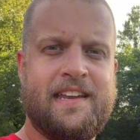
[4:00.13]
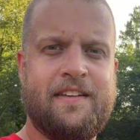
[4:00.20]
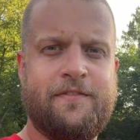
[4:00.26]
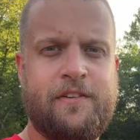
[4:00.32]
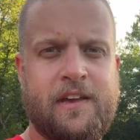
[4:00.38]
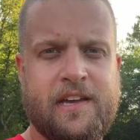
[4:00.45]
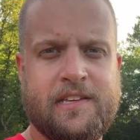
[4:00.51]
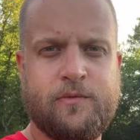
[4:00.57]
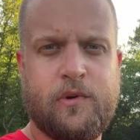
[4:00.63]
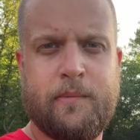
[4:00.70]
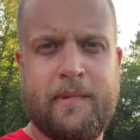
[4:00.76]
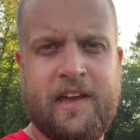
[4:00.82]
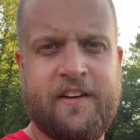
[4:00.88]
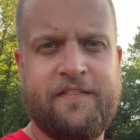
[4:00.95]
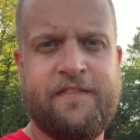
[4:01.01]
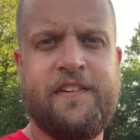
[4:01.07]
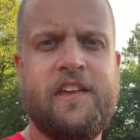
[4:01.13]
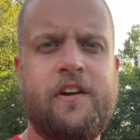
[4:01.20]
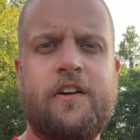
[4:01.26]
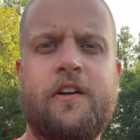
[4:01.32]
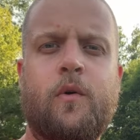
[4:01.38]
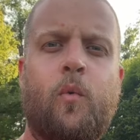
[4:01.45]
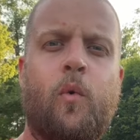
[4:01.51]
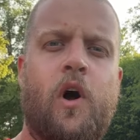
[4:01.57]
If you guys wanna make a feeder
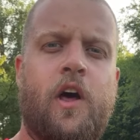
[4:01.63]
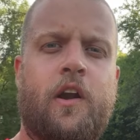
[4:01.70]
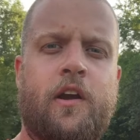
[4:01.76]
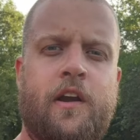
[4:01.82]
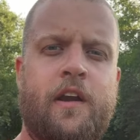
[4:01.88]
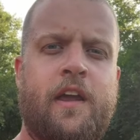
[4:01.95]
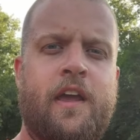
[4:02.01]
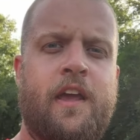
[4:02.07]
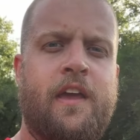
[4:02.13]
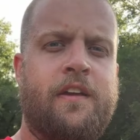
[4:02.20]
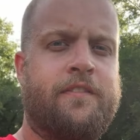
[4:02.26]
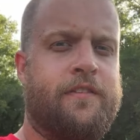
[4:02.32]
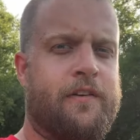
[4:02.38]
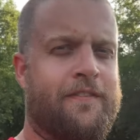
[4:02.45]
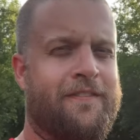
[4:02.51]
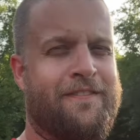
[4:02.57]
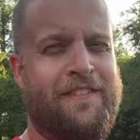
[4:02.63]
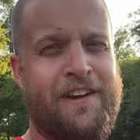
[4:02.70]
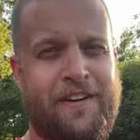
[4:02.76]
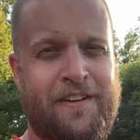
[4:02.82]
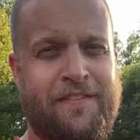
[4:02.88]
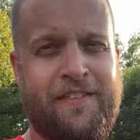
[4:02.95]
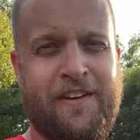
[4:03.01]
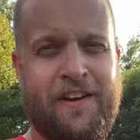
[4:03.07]
and a water for
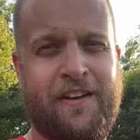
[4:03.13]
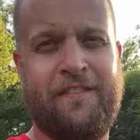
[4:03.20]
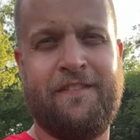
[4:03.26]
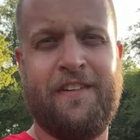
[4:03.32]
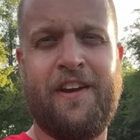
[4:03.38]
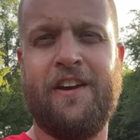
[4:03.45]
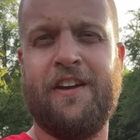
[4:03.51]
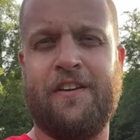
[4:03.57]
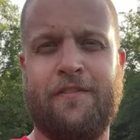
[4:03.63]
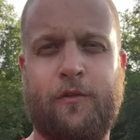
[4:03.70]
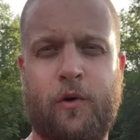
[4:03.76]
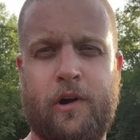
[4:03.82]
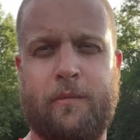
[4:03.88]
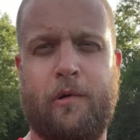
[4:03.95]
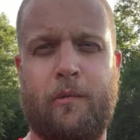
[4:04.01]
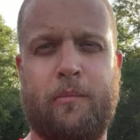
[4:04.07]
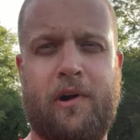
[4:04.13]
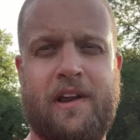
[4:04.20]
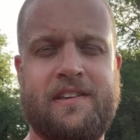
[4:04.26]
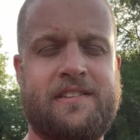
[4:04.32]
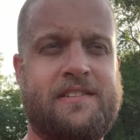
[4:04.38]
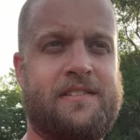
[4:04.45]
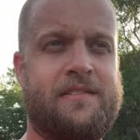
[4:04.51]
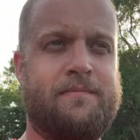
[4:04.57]
very, very, very affordable
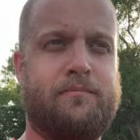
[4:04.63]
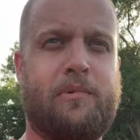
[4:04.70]
price,